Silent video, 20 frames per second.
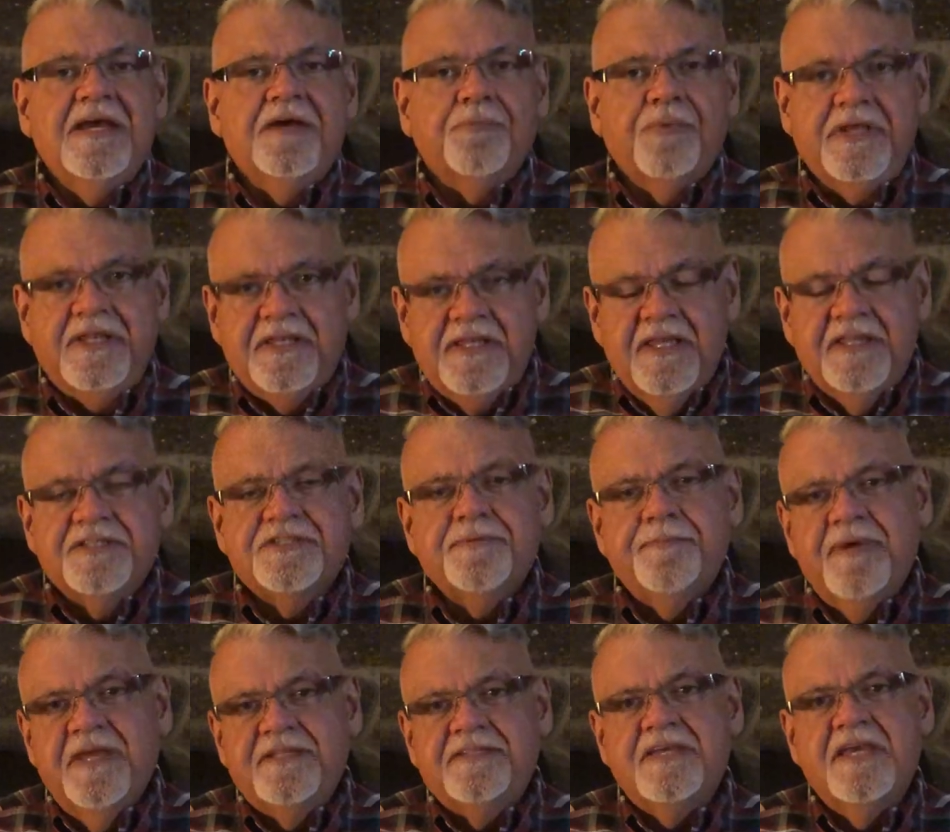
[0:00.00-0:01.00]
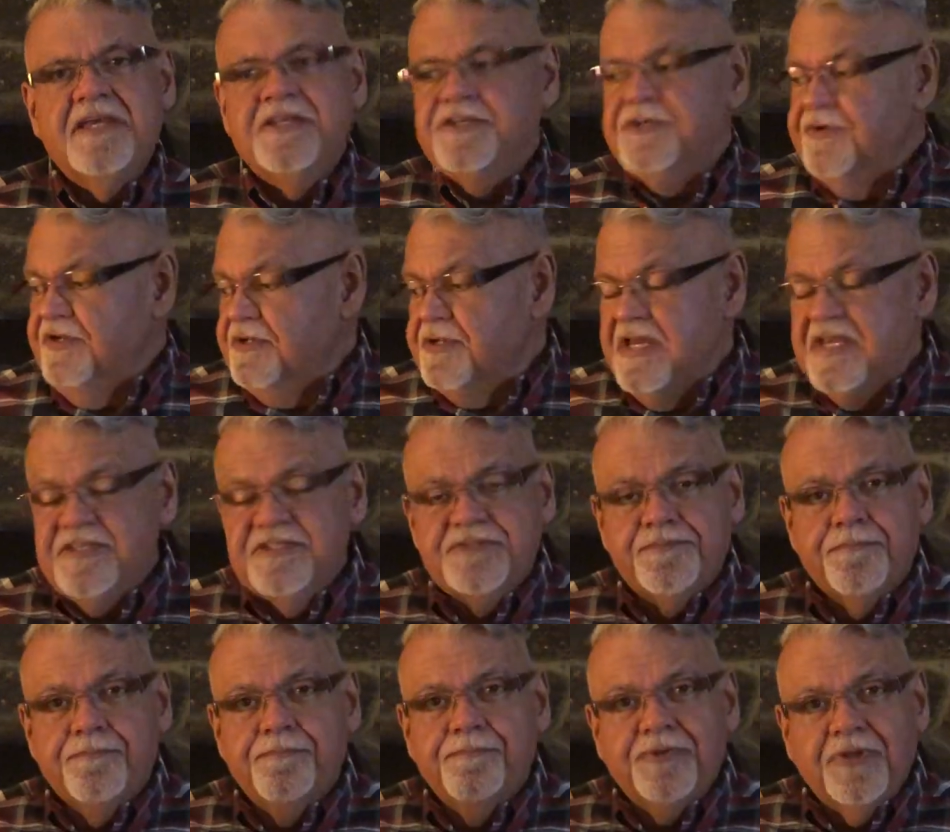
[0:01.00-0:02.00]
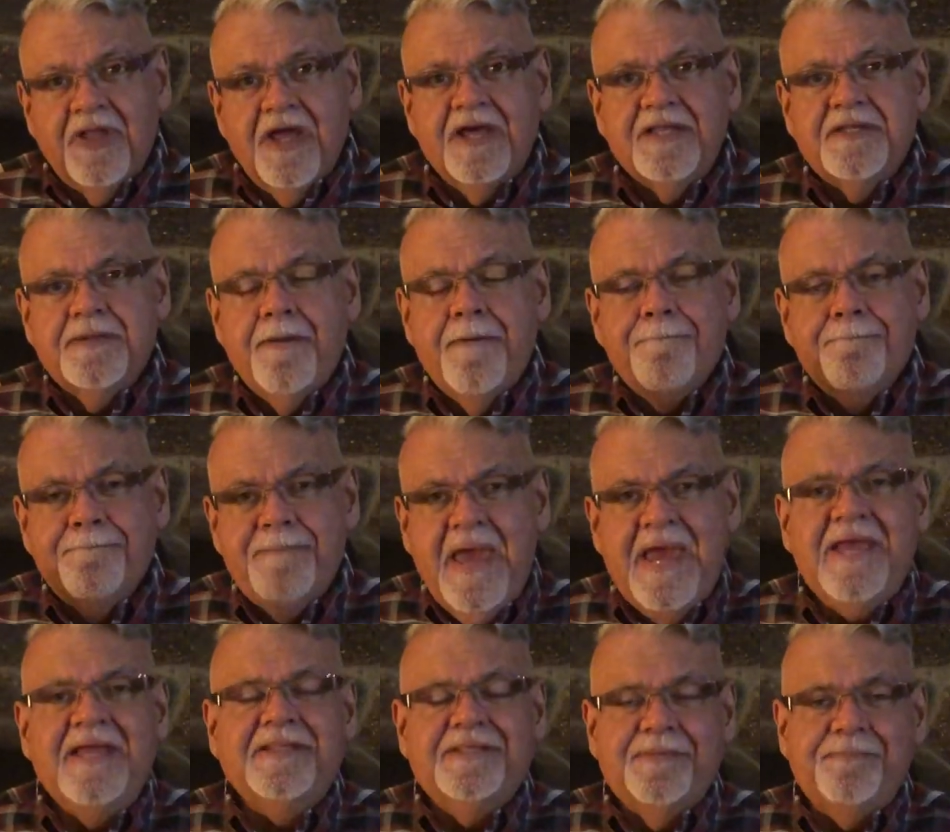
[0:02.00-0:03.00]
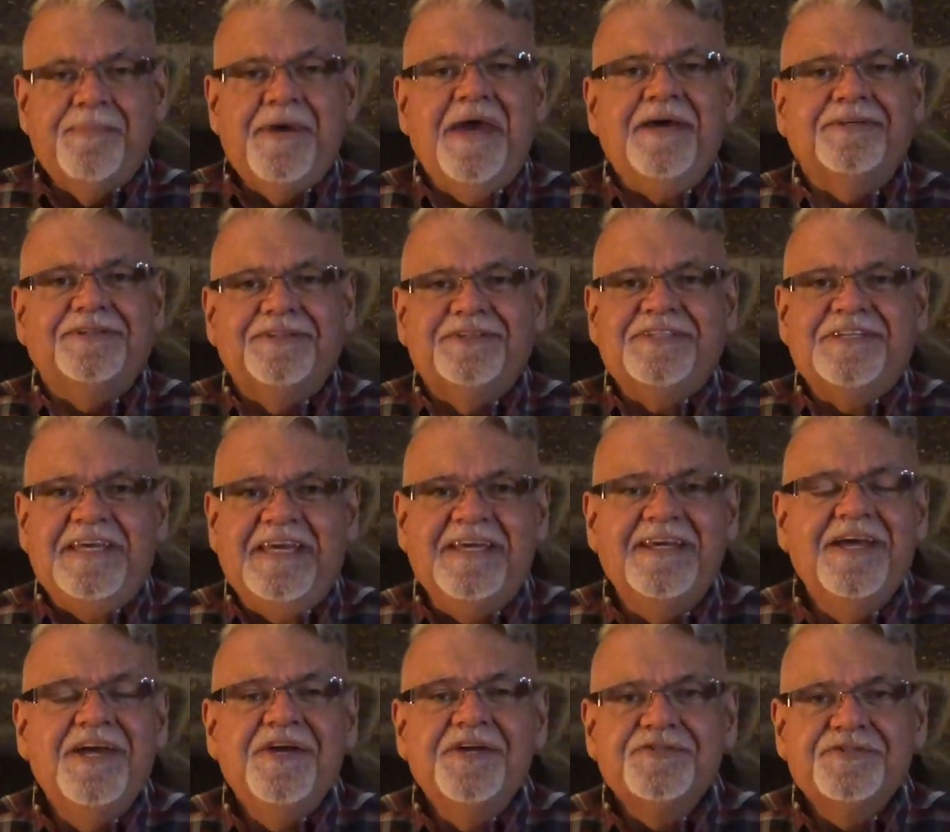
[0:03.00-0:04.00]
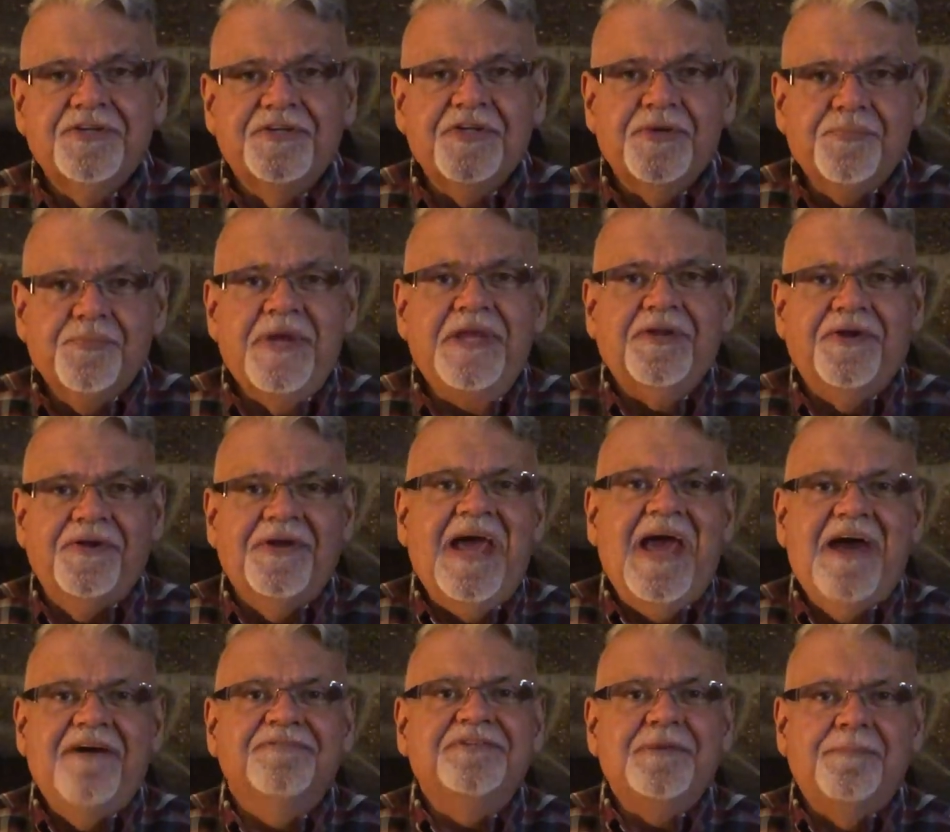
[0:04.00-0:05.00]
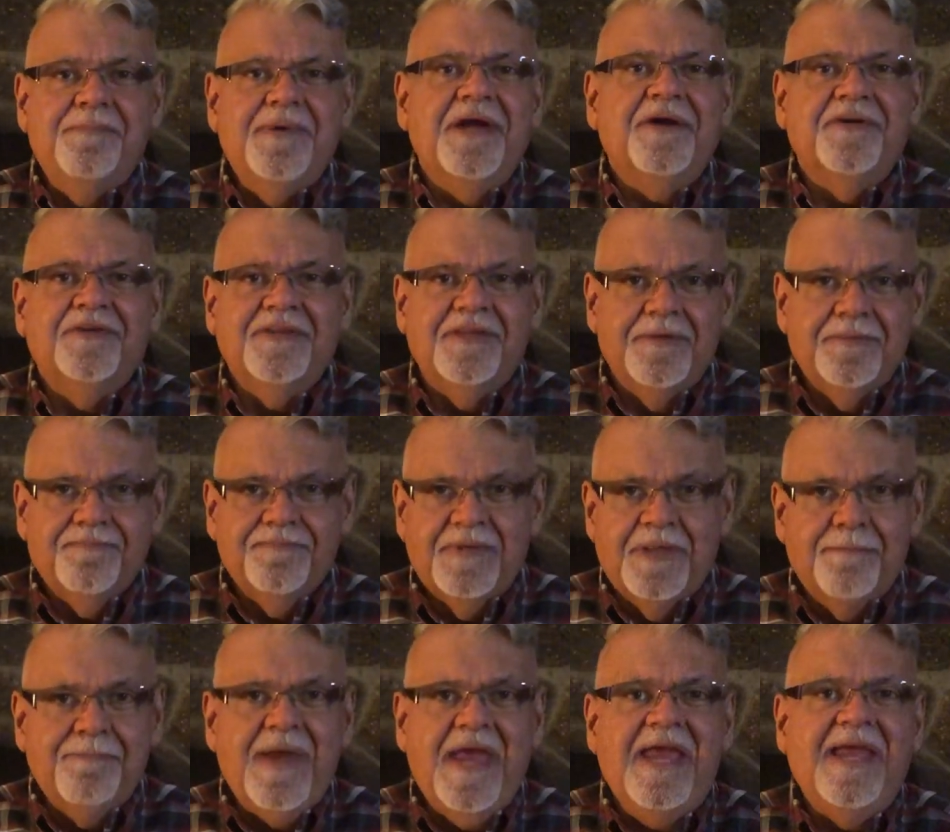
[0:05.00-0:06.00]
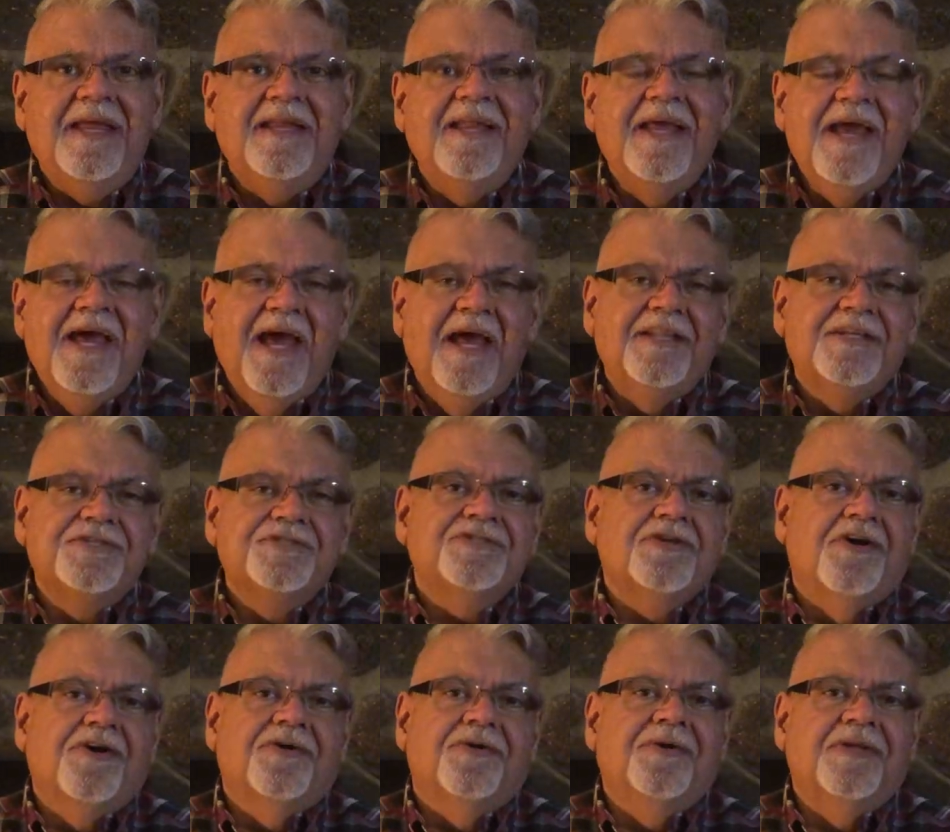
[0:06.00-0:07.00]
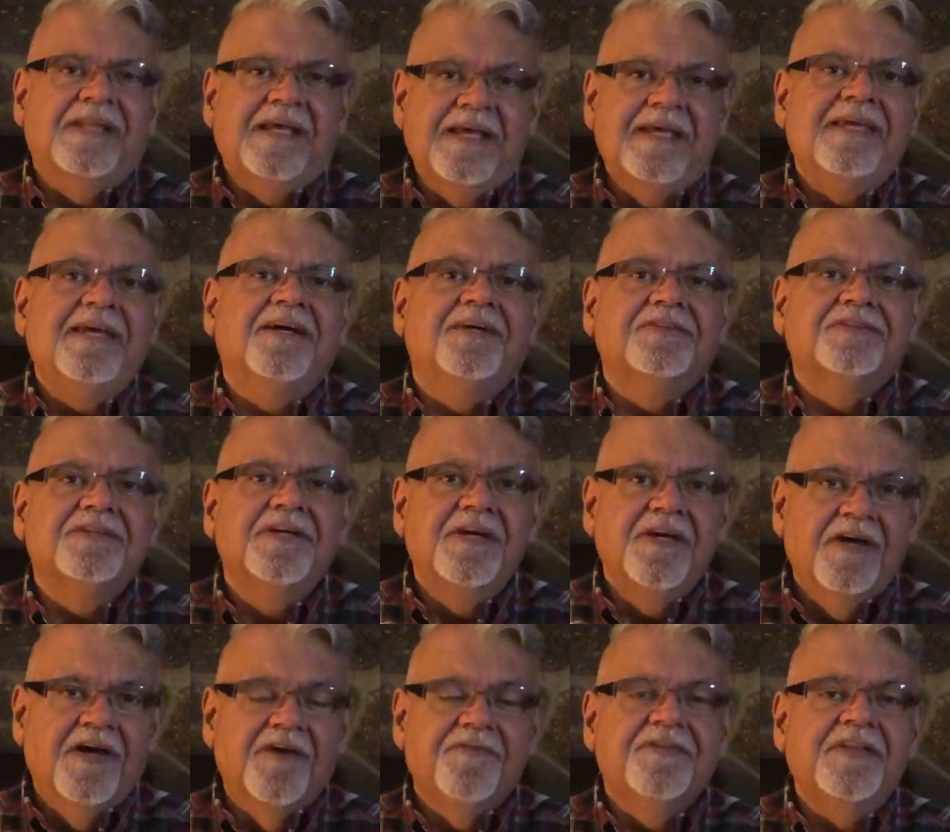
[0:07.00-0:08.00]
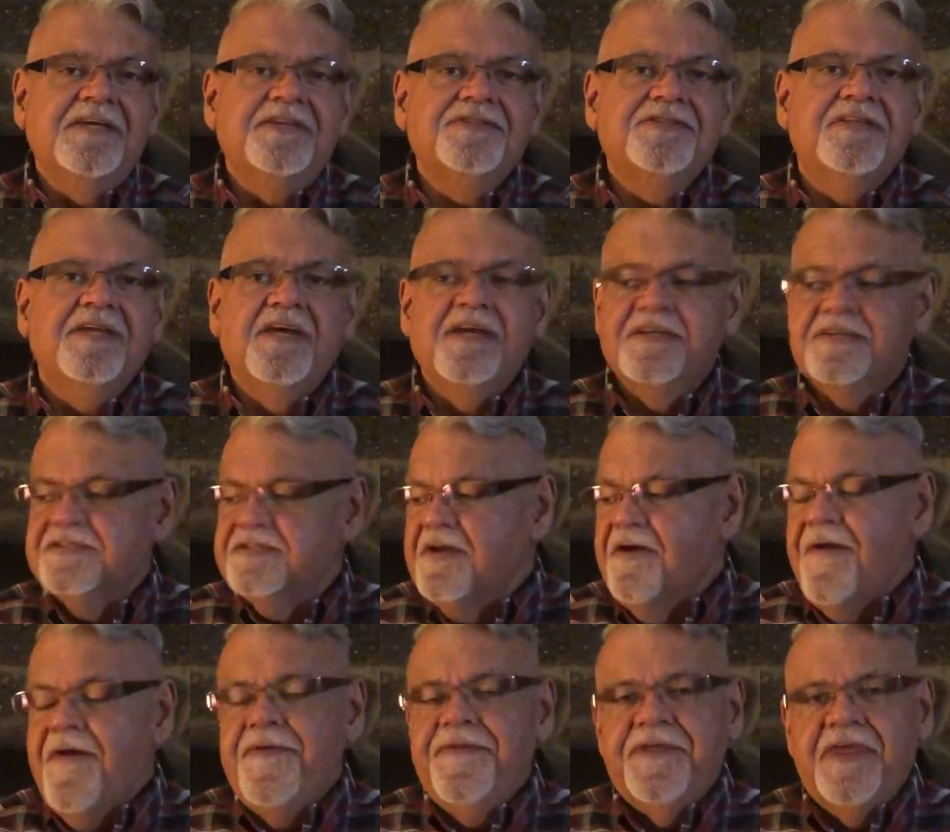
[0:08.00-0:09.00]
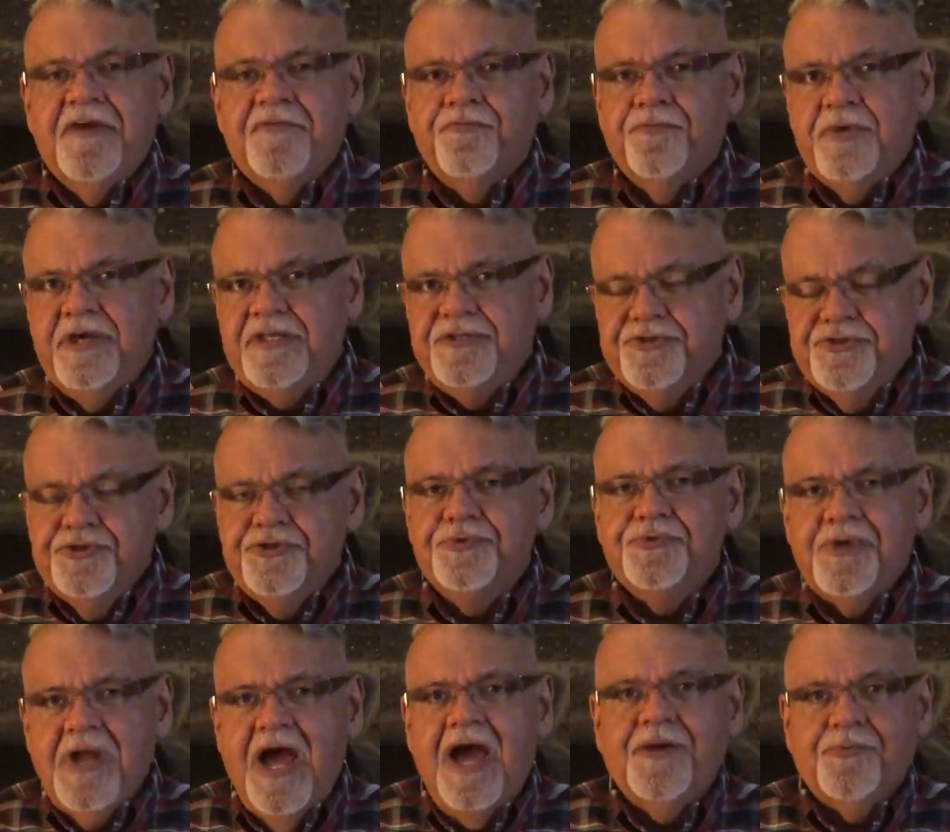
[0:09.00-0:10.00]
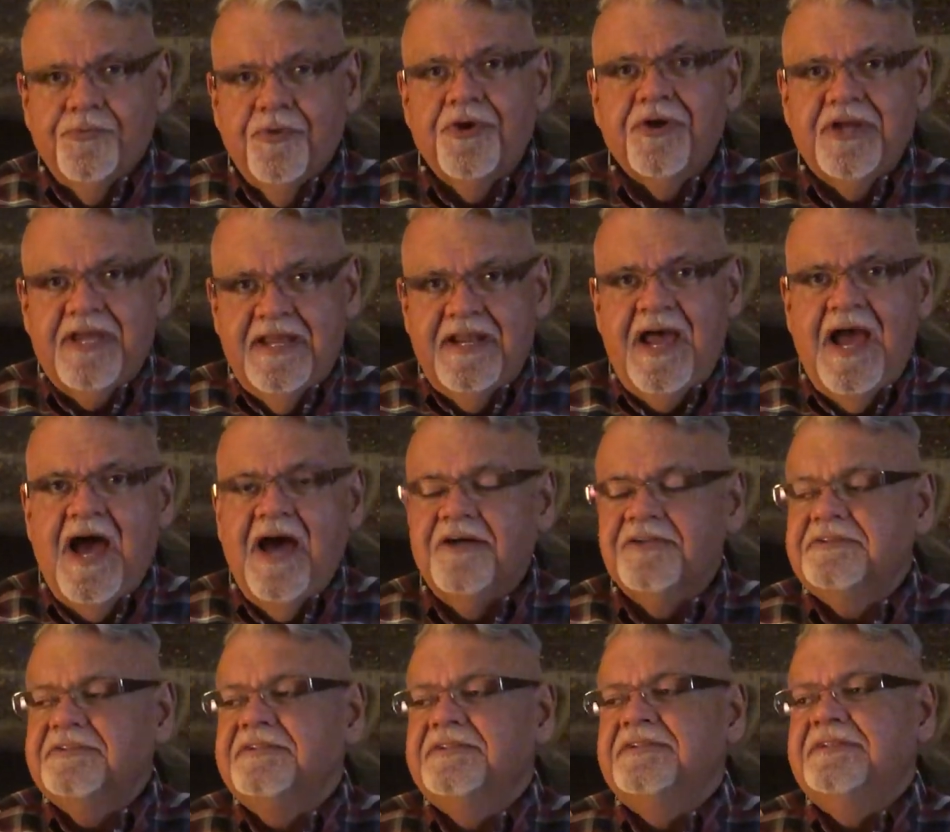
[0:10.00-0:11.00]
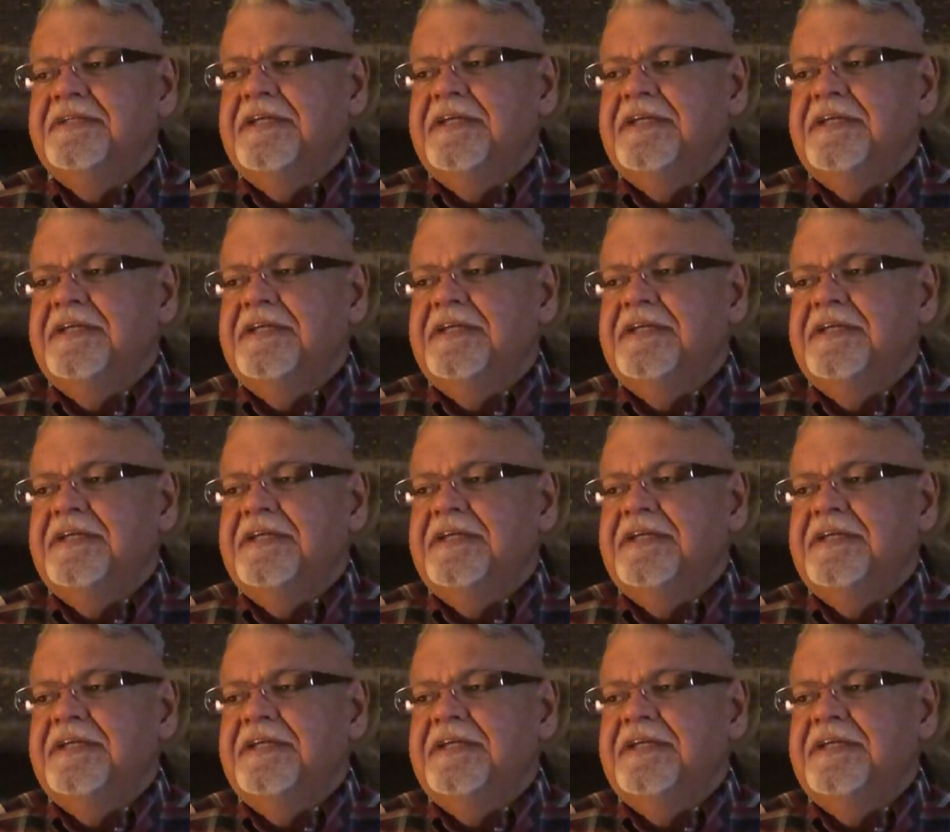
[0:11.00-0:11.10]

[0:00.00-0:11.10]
We need to maintain his blood paid the penalty so that we don't have to bear the pain and the sorrow and the guilt of these things. If we do not work it out,